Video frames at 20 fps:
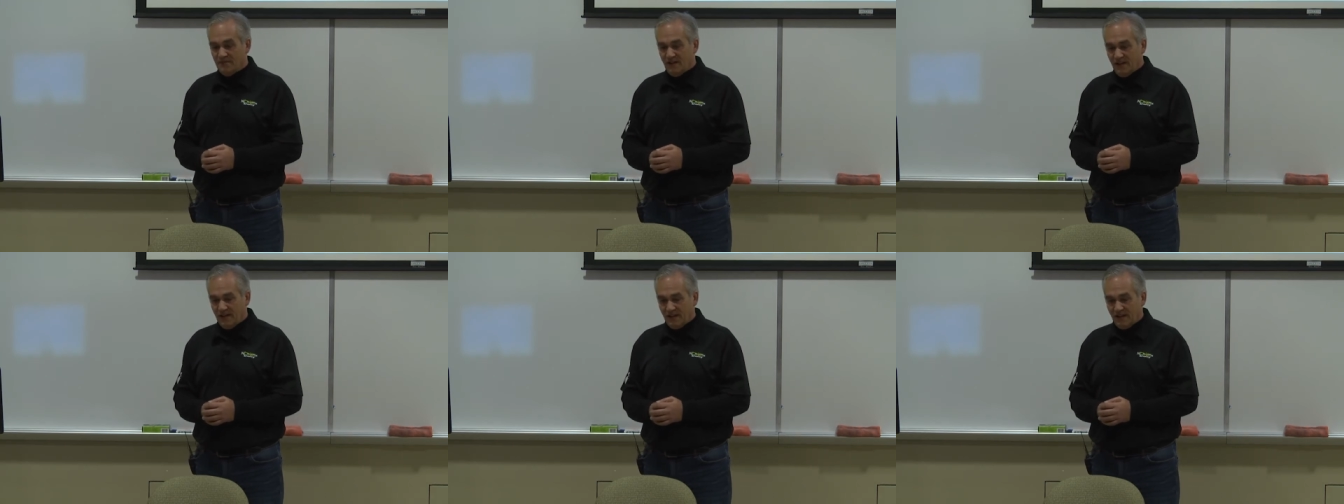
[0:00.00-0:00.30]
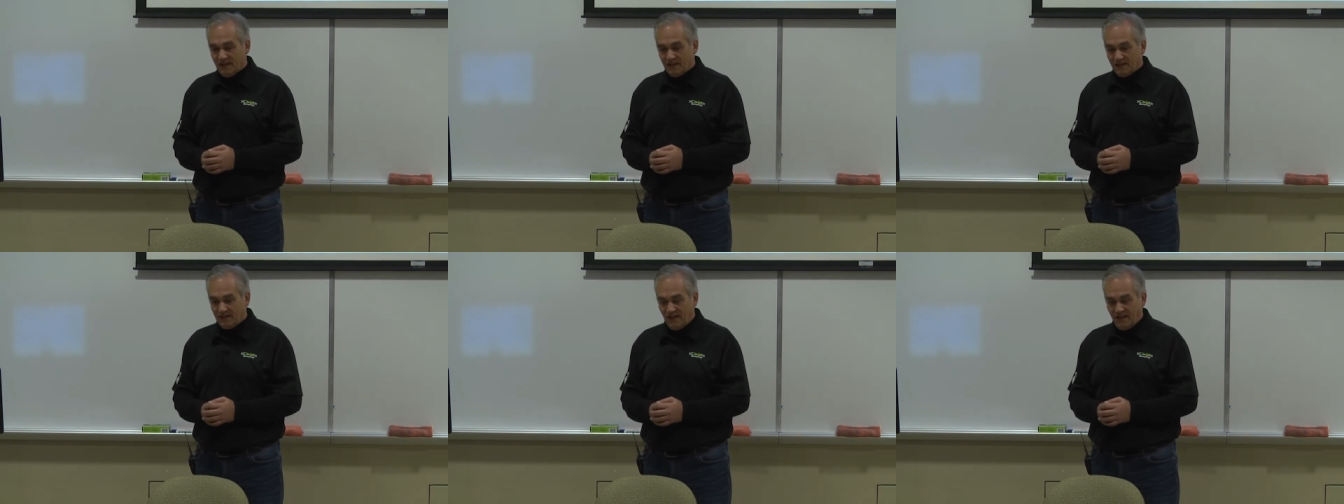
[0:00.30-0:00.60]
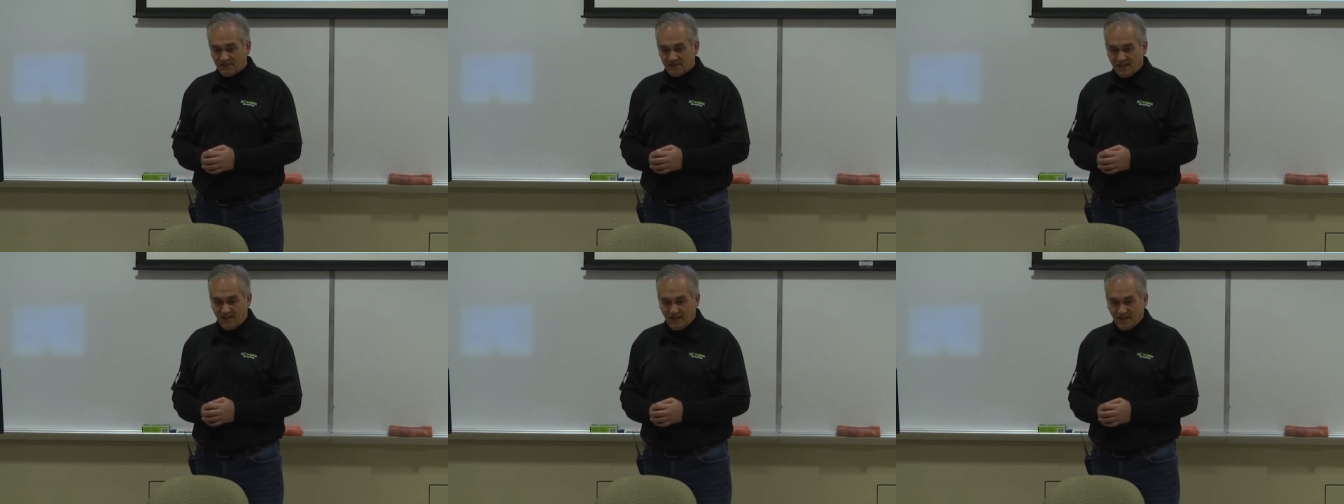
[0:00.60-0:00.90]
And
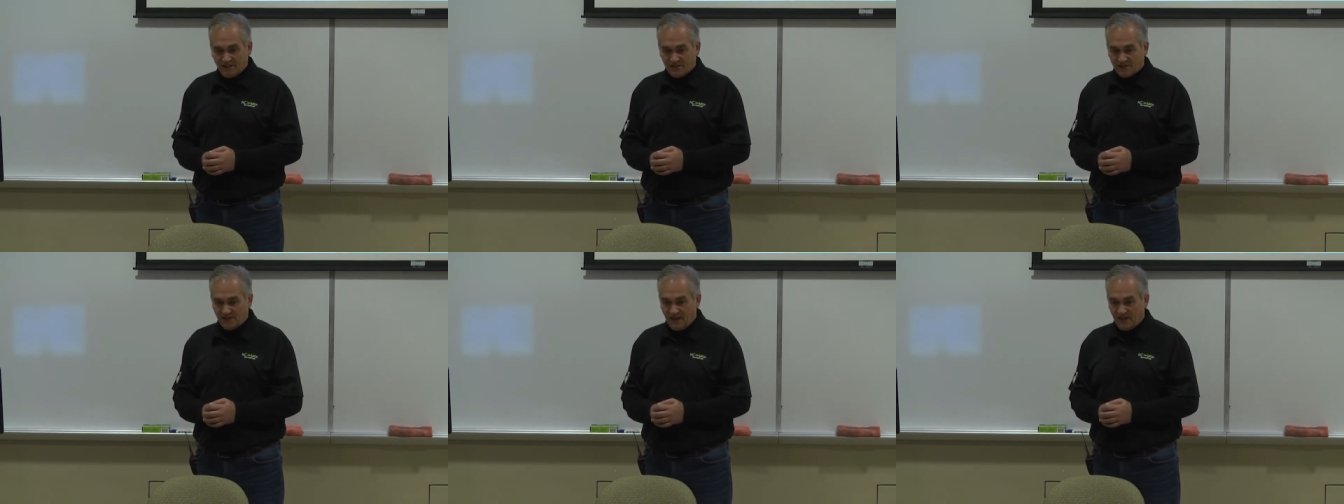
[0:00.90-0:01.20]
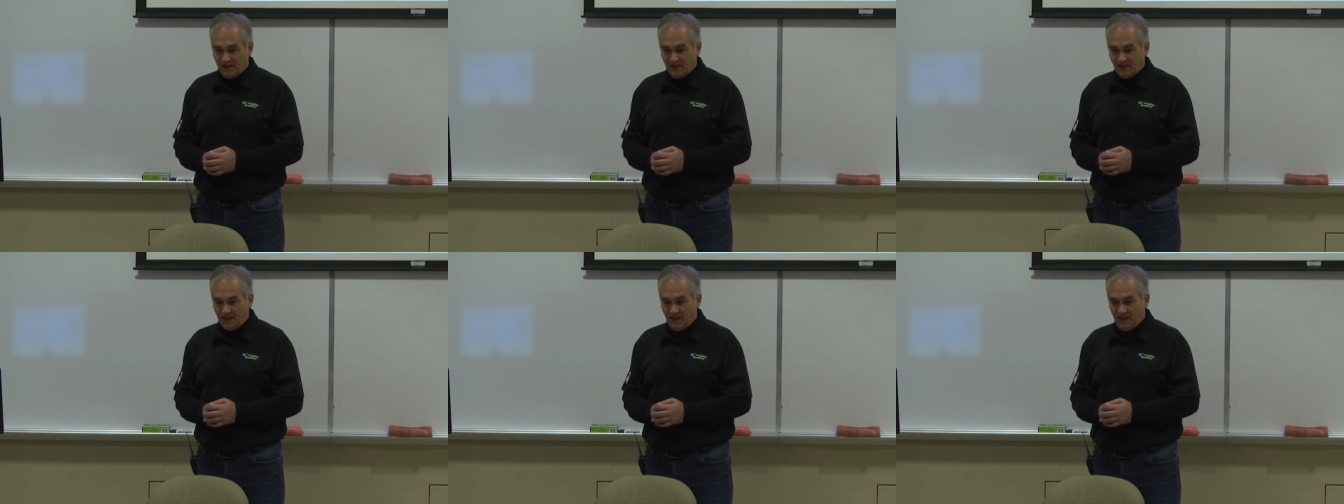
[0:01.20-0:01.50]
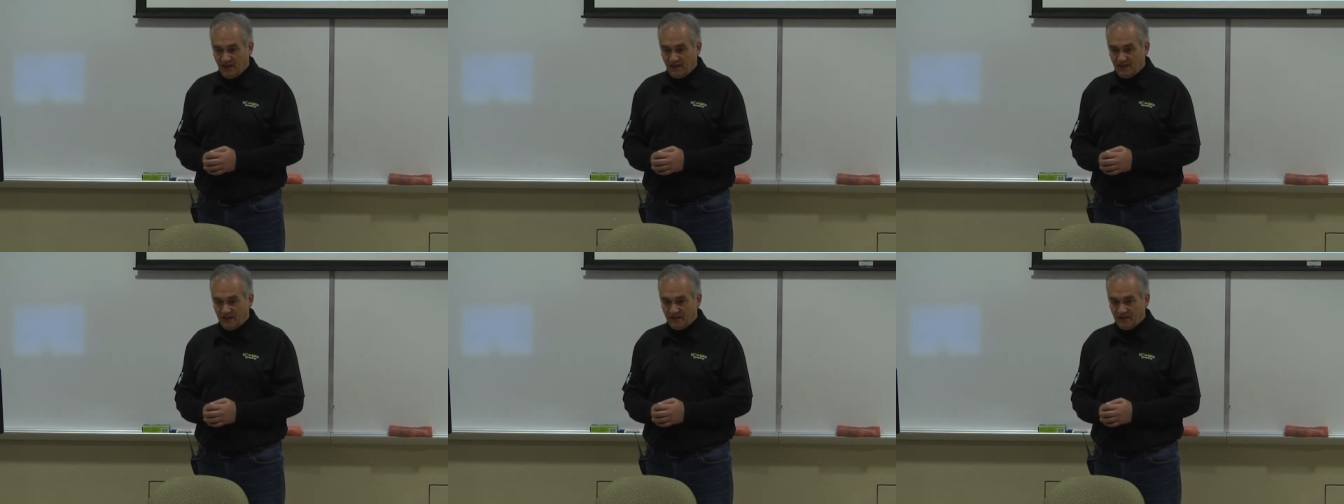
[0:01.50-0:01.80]
Auntie Anne's had
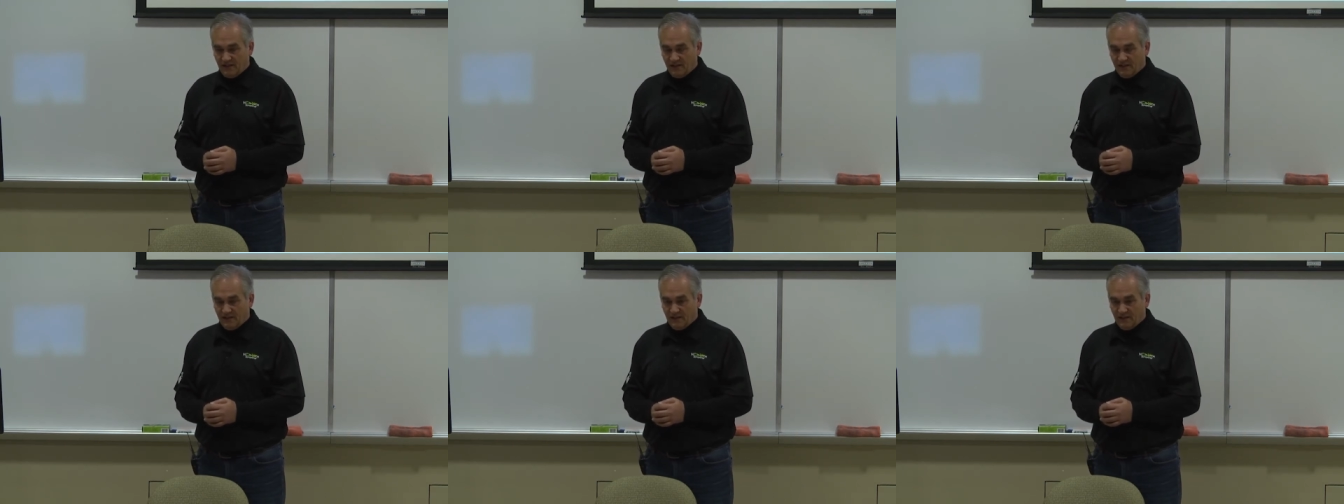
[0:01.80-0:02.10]
a